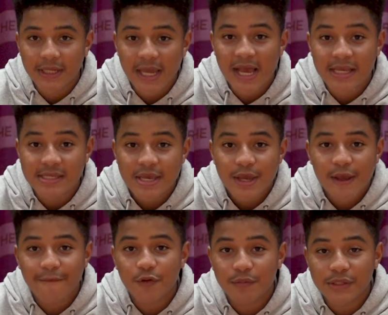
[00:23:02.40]
it as
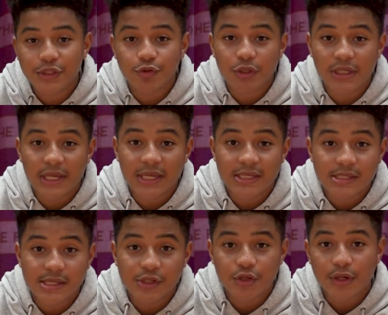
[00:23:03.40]
if you miss 3 days,
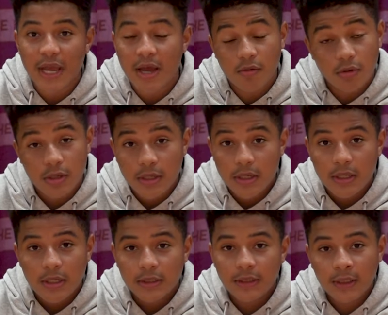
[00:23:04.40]
then you're out.
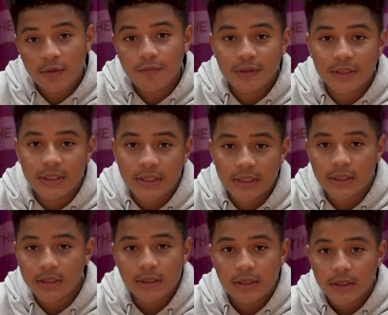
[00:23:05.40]
They don't really
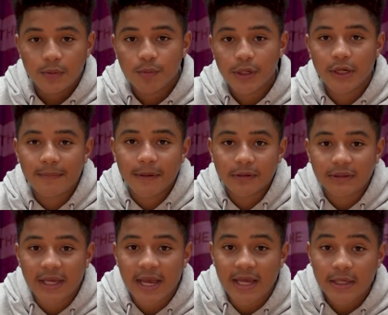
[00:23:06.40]
worry about
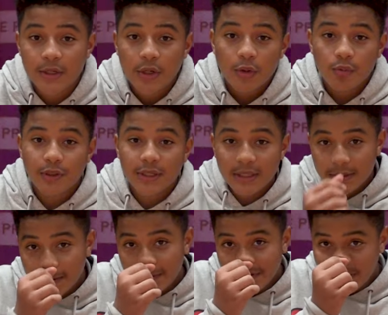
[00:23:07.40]
that. We get
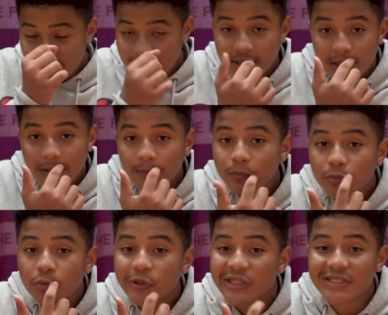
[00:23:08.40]
to go to the gym.
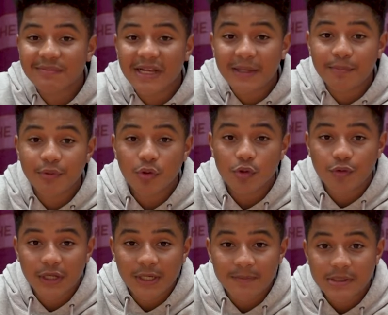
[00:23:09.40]
There's many
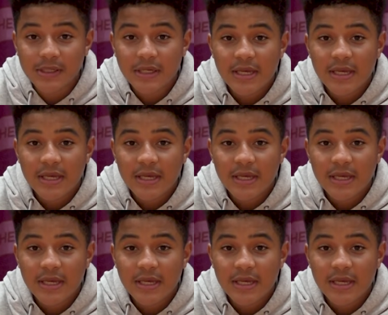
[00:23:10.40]
programs.